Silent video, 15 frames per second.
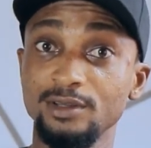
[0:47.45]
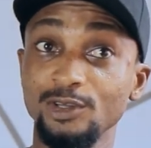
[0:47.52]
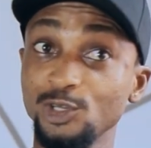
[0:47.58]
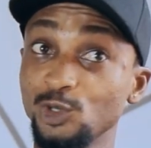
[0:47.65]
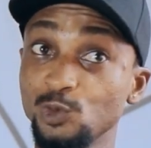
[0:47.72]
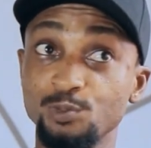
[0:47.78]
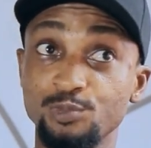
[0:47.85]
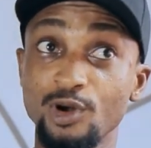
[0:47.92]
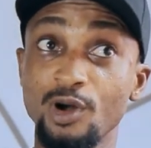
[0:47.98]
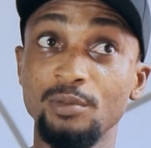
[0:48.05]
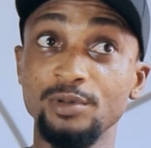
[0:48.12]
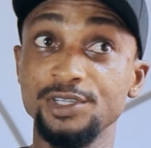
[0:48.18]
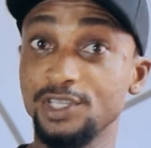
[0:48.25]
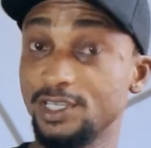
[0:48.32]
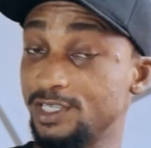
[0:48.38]
You would
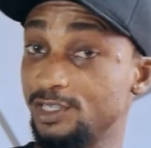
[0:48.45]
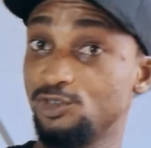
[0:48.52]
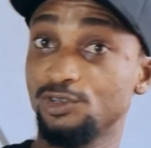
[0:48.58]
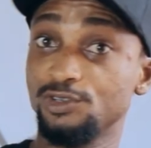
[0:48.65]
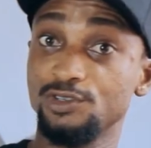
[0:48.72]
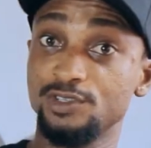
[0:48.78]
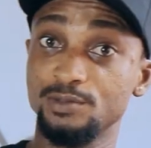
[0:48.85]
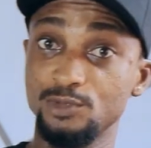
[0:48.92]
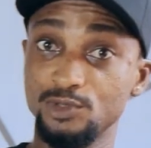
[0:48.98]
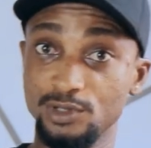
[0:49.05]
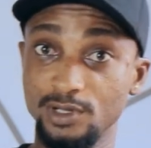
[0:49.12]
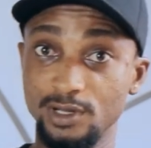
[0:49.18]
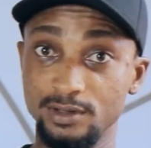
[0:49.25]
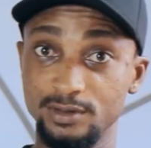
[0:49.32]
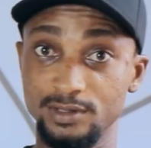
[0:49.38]
probably just introduce him to
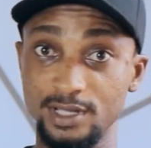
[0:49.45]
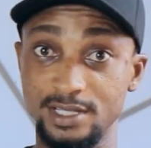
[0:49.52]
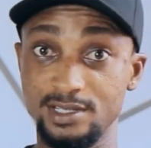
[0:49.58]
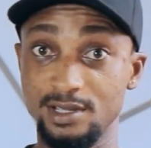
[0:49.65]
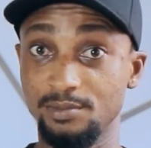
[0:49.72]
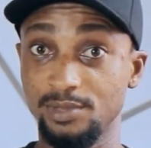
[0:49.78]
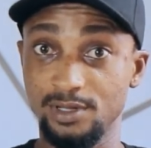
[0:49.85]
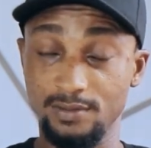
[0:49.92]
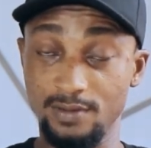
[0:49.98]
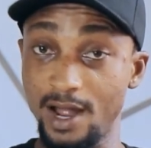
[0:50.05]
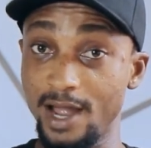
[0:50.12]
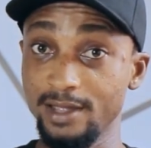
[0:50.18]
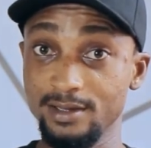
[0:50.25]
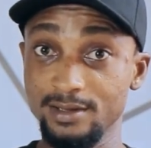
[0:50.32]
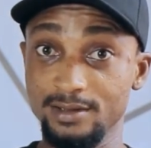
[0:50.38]
the, the assembly,
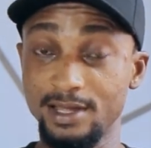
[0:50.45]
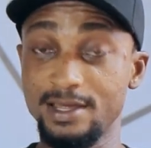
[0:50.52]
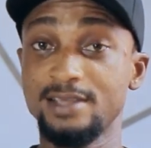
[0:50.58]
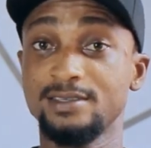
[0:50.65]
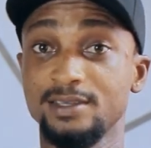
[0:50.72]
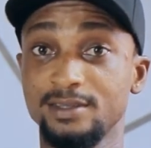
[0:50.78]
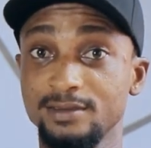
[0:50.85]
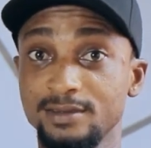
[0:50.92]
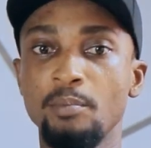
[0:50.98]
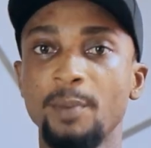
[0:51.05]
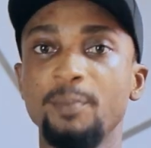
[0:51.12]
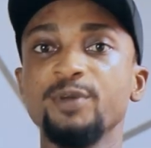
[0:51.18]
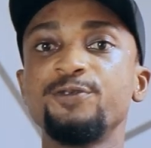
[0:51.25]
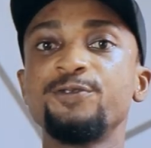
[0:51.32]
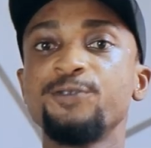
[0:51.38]
right? And that's it.
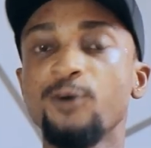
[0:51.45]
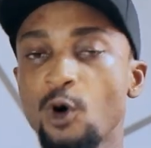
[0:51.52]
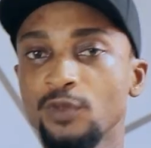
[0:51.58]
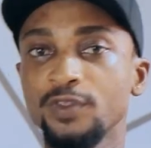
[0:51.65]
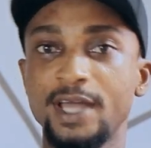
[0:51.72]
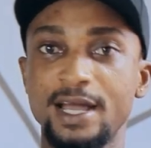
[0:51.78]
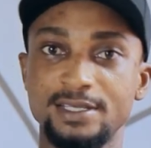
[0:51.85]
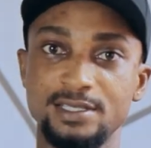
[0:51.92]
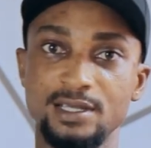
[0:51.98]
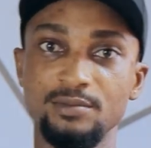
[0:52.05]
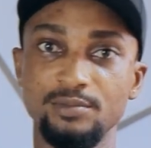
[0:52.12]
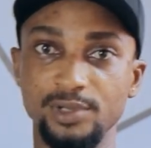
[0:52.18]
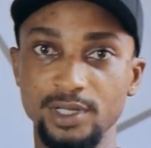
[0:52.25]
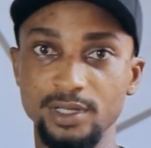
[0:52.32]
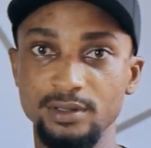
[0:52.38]
But before the
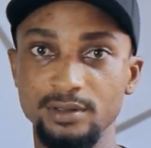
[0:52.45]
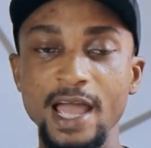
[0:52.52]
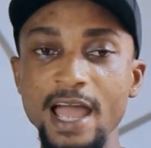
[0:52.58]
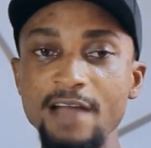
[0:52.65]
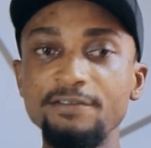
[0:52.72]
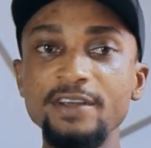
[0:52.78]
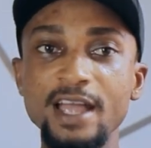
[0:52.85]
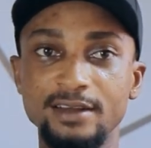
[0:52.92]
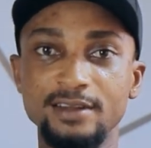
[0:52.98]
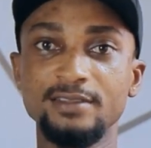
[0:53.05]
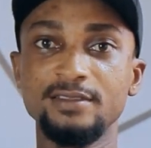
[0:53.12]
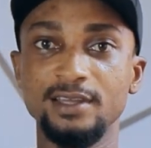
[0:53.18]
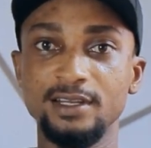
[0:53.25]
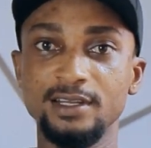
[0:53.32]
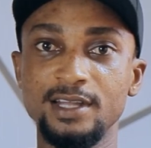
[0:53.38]
assembly, every other
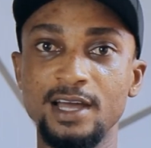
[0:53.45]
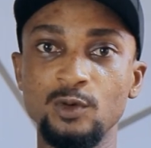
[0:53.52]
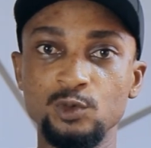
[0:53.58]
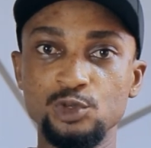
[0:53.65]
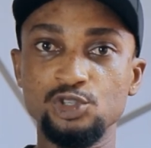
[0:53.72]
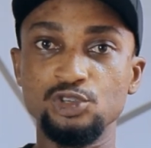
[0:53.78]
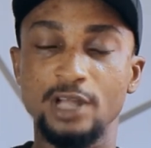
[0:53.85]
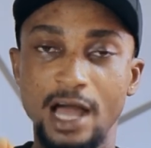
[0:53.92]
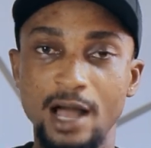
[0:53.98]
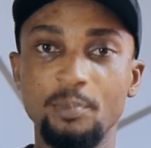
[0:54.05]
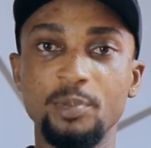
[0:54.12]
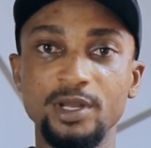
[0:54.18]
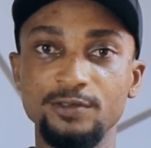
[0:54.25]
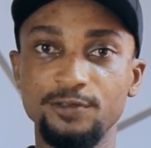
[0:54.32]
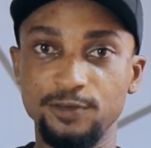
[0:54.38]
thing that should
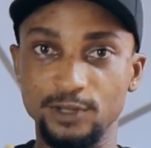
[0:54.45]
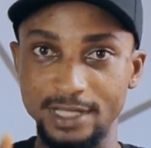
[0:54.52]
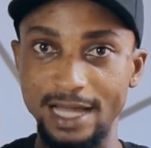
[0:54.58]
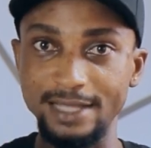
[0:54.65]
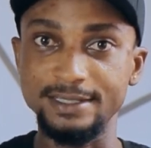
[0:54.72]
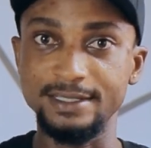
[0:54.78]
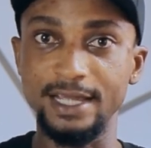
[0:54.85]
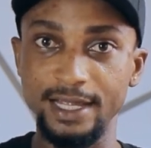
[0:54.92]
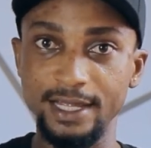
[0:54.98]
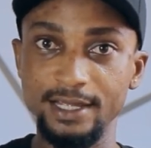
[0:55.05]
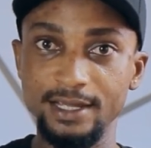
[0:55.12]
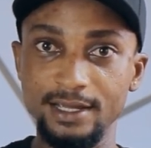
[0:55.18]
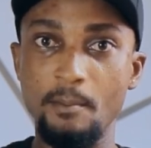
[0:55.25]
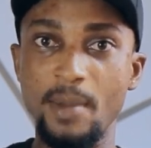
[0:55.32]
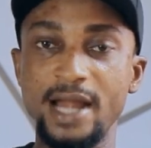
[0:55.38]
happen for that
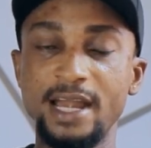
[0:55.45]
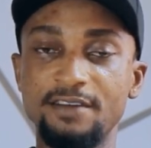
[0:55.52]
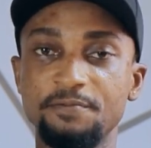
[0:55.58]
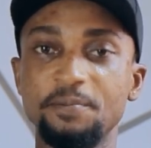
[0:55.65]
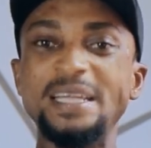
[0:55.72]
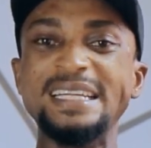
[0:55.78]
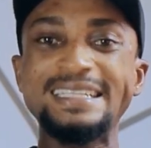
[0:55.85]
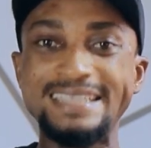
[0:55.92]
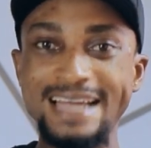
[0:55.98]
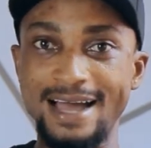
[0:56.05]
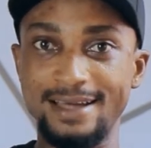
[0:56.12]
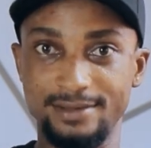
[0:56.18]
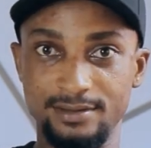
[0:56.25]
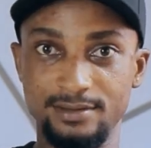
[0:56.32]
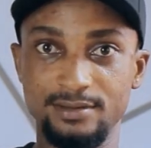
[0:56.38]
day might have been
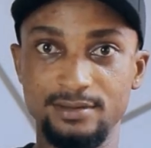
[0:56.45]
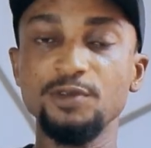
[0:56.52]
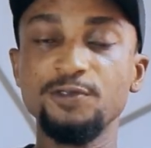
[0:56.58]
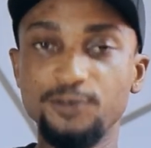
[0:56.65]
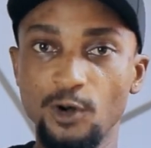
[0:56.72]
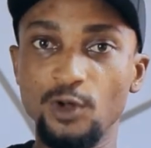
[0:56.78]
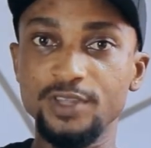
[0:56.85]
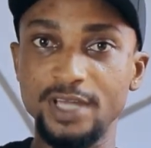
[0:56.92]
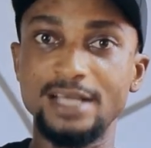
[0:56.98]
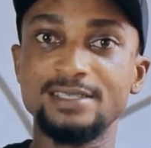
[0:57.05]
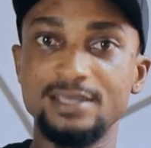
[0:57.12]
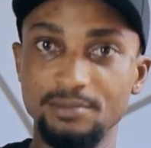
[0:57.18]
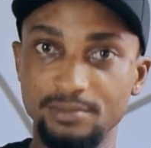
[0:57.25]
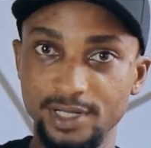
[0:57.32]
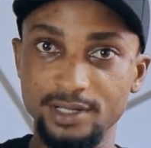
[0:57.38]
done before the
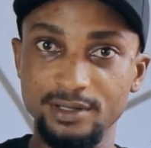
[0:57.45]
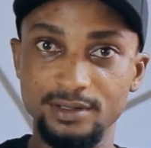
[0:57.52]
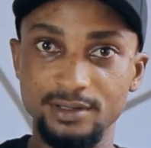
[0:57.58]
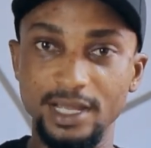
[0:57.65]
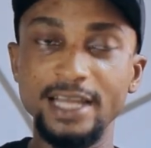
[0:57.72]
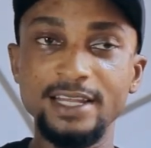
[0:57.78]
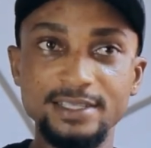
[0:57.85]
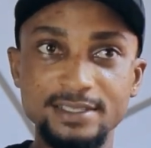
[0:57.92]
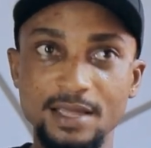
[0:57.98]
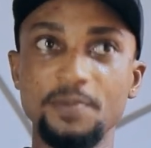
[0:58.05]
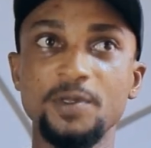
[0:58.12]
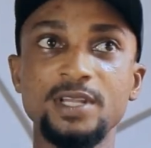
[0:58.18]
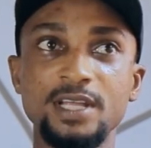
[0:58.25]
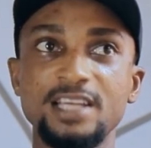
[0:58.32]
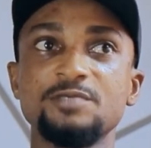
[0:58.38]
assembly. It is
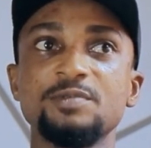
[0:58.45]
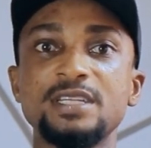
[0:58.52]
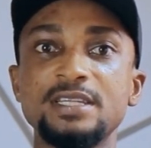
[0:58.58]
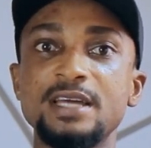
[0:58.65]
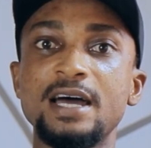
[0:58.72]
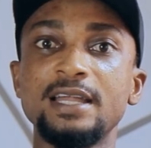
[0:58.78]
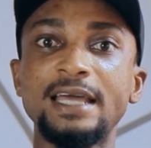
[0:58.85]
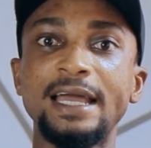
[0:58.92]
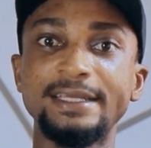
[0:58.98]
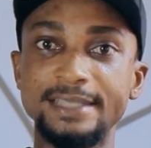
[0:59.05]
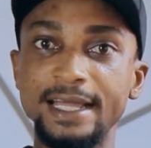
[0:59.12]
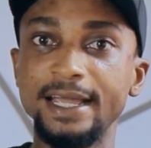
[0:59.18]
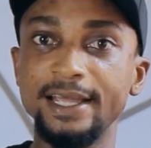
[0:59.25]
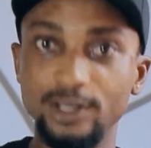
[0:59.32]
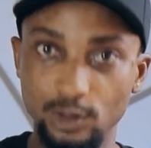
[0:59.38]
something that has been done a
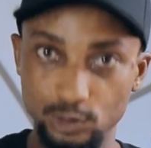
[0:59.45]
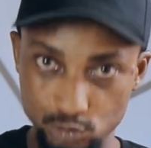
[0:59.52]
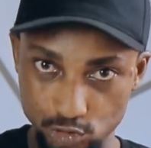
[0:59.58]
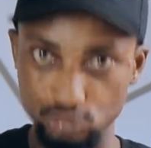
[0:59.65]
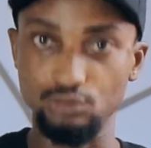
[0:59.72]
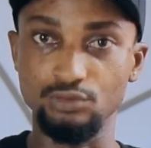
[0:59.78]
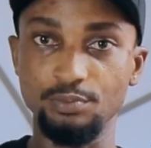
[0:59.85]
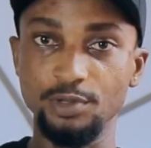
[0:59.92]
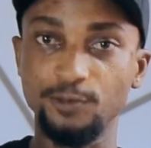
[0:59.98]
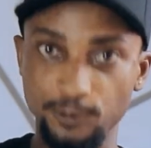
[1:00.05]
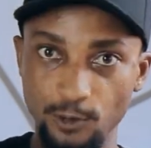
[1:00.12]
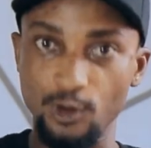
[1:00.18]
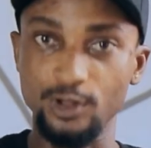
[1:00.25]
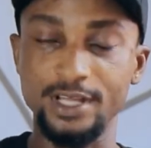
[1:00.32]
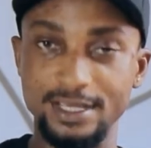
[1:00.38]
day or two
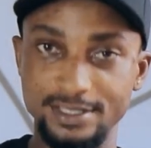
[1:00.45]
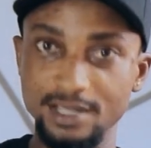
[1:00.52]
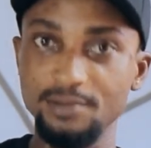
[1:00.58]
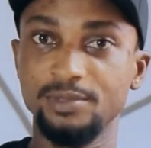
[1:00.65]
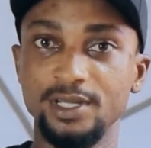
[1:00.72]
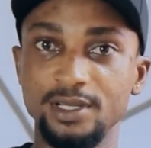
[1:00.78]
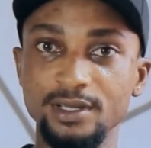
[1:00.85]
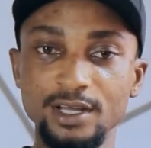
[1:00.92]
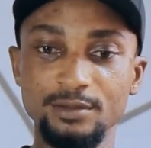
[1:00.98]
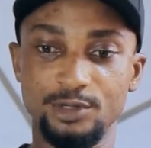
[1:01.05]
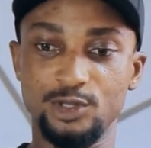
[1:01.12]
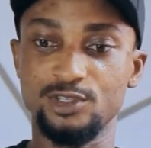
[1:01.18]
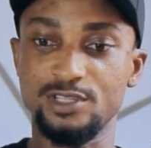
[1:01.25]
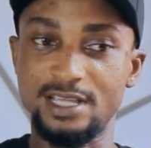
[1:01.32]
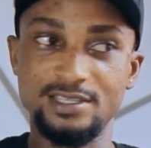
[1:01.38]
before the assembly
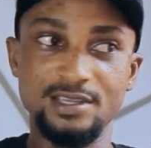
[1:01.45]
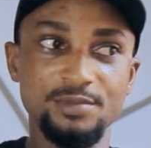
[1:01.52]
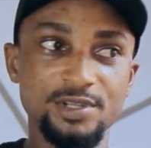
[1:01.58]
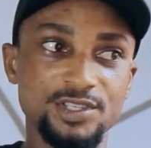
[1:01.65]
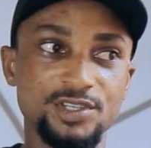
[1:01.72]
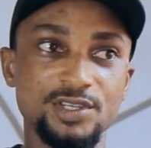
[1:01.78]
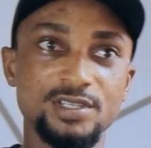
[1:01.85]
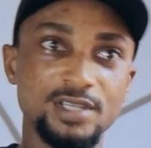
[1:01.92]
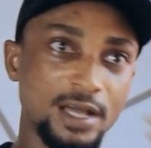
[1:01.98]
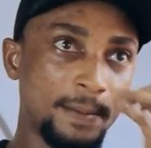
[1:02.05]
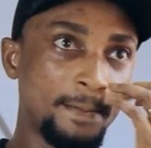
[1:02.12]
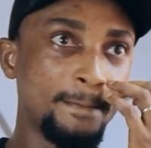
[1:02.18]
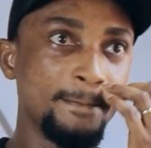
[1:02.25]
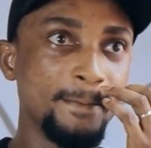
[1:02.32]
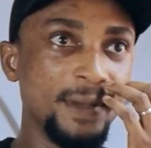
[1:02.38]
because the assembly is just
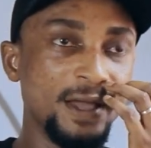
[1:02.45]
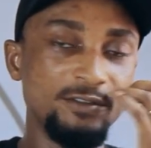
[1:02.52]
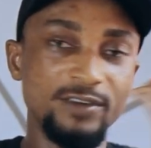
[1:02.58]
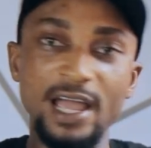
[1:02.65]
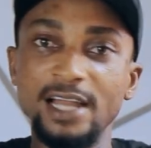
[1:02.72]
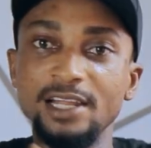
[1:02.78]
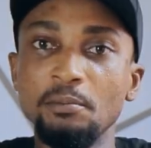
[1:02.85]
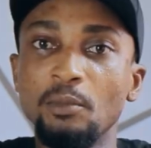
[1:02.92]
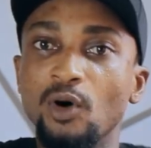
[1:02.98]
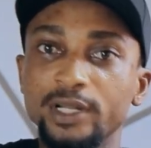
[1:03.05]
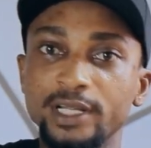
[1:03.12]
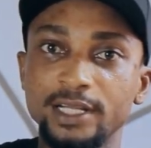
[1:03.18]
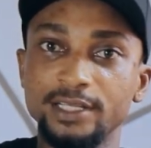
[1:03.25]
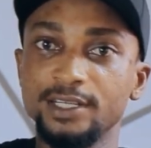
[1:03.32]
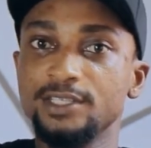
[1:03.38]
um, early
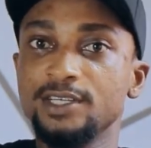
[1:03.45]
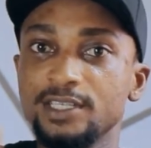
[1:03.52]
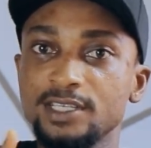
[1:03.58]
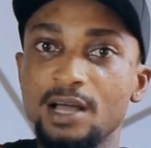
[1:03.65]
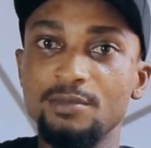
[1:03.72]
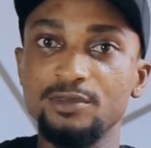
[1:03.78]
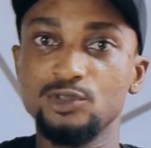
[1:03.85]
morning and they just come